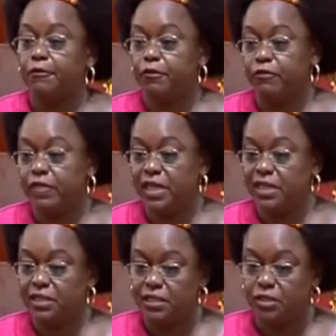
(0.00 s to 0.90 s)
of the
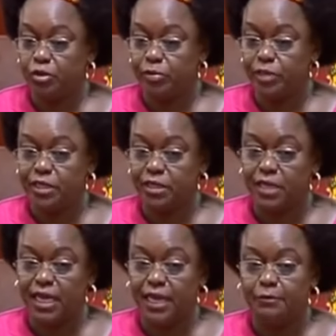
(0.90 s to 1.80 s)
Justice Committee.
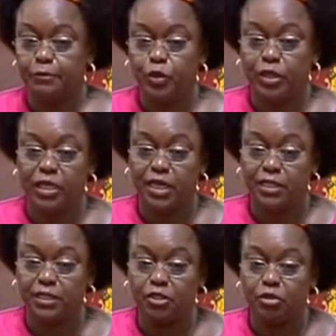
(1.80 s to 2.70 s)
And I'm sure the
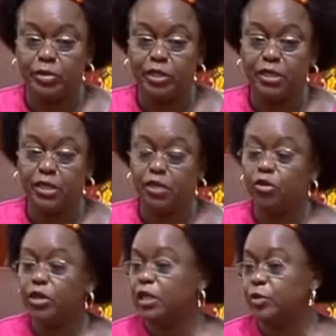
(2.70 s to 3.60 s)
Justice Committee did
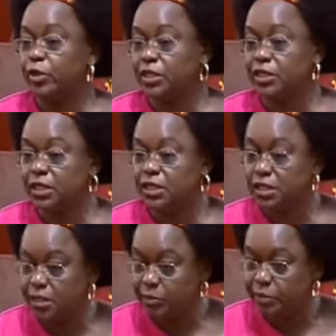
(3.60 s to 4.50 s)
not deal with the
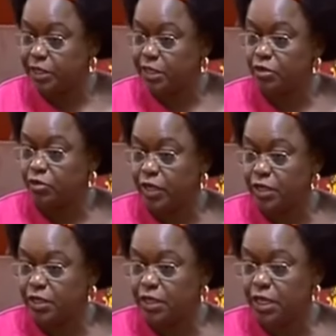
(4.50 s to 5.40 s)
16 pieces of
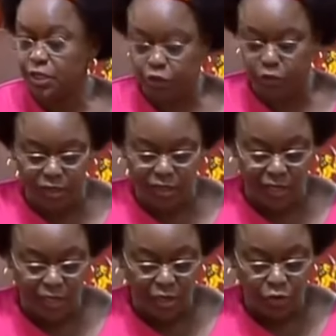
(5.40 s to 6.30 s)
legislation,
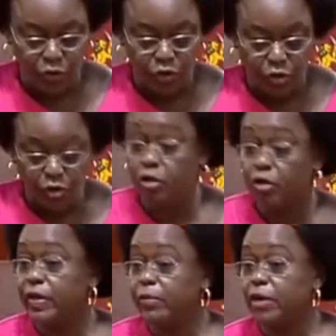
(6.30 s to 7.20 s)
because not all
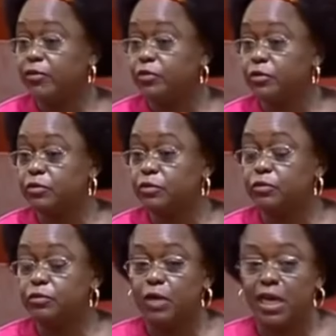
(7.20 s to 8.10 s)
of them are
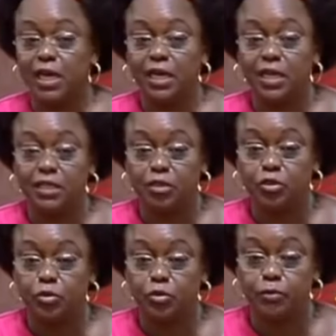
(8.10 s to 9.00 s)

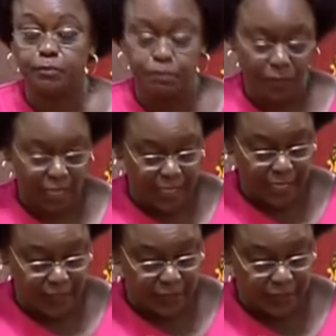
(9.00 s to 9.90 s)
related to
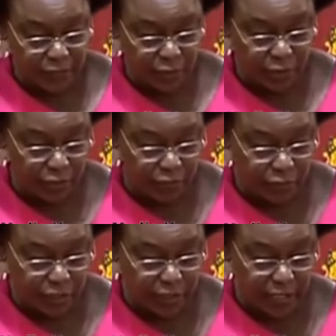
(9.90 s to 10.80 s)
justice.
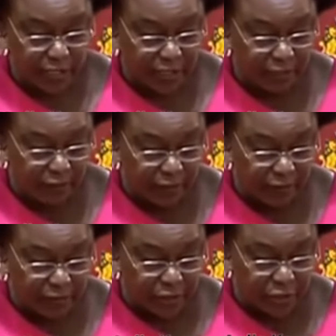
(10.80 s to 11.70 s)
For instance, the Civil
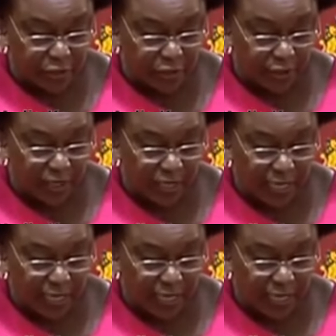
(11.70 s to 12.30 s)
Aviation